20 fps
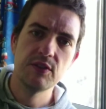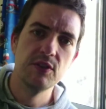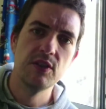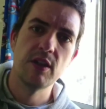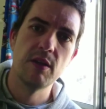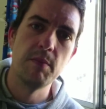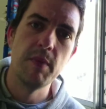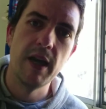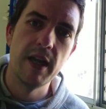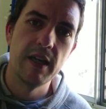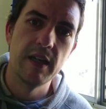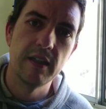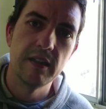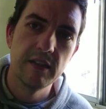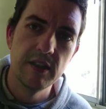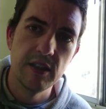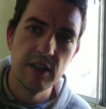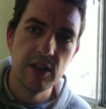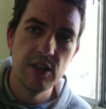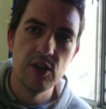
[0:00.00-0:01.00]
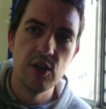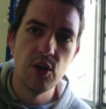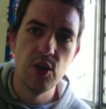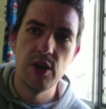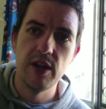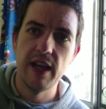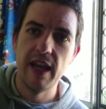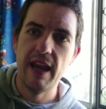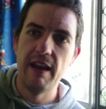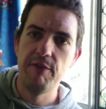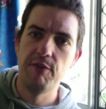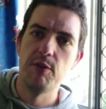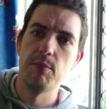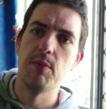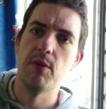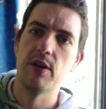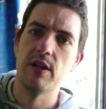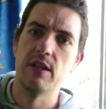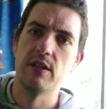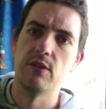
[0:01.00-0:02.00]
going to matter. You can hurt
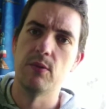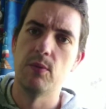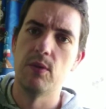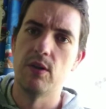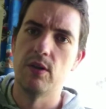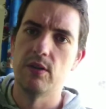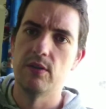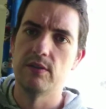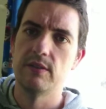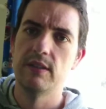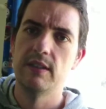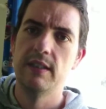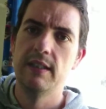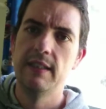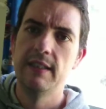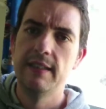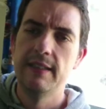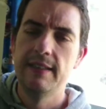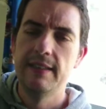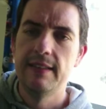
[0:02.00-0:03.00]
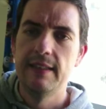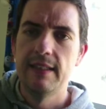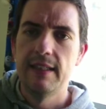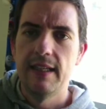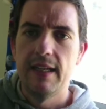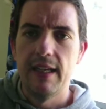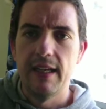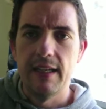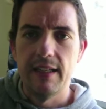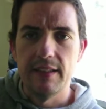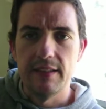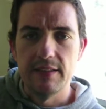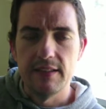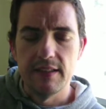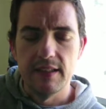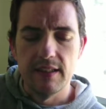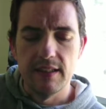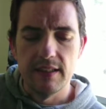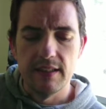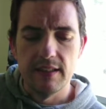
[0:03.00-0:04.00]
everybody in the world, and